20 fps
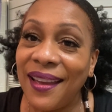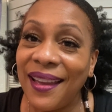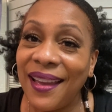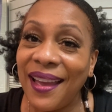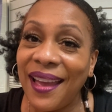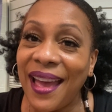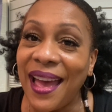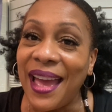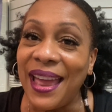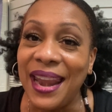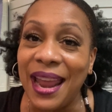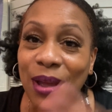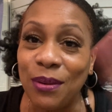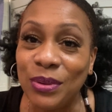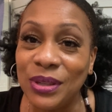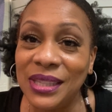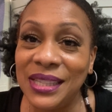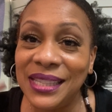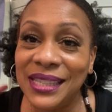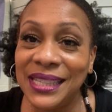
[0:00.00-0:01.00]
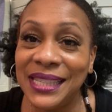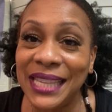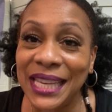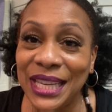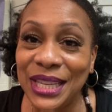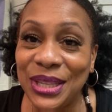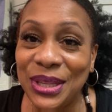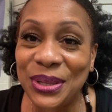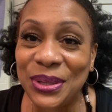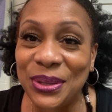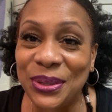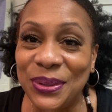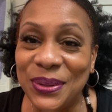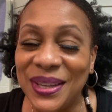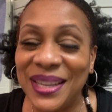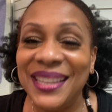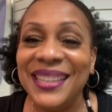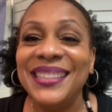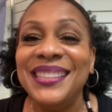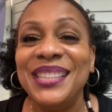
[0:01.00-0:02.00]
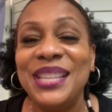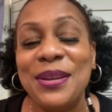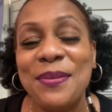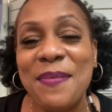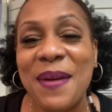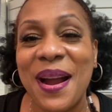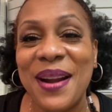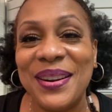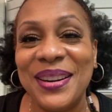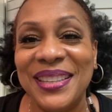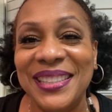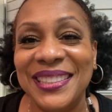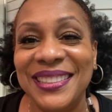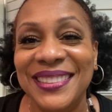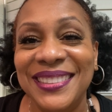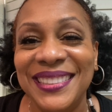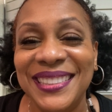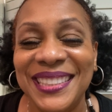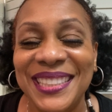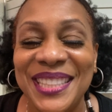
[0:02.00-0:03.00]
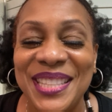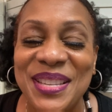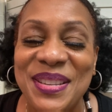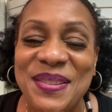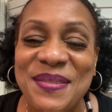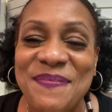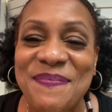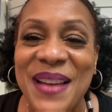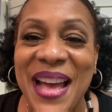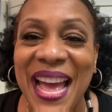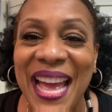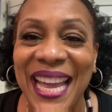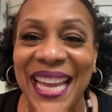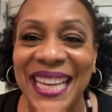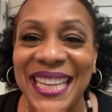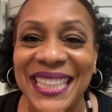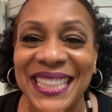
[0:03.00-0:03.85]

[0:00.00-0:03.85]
and I will see you tomorrow. Bye.